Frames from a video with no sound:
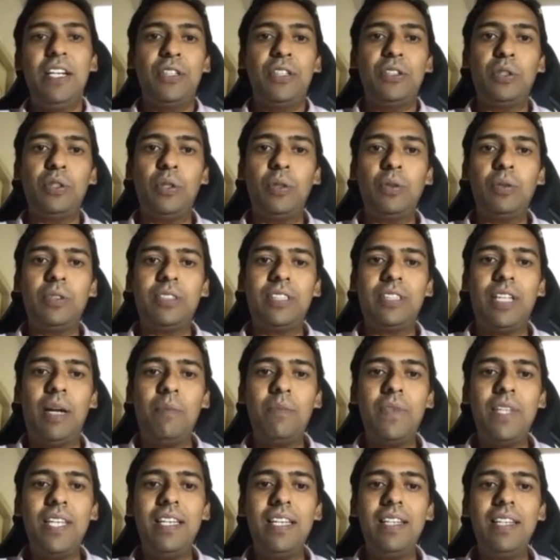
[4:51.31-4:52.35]
So
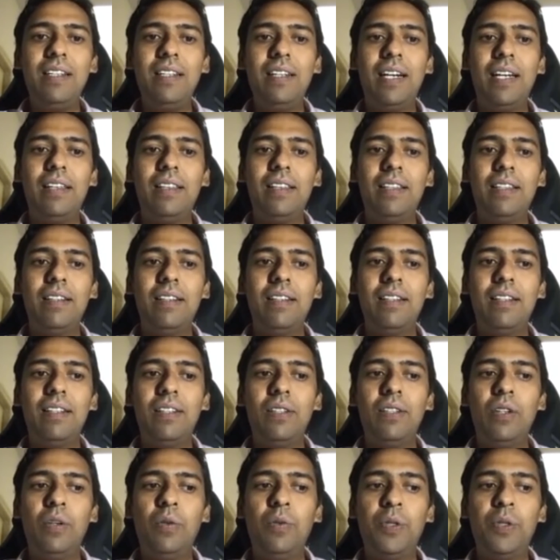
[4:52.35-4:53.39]
something
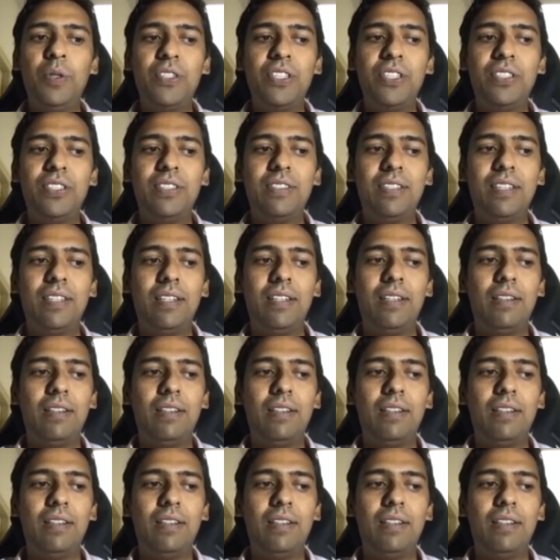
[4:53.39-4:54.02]
which is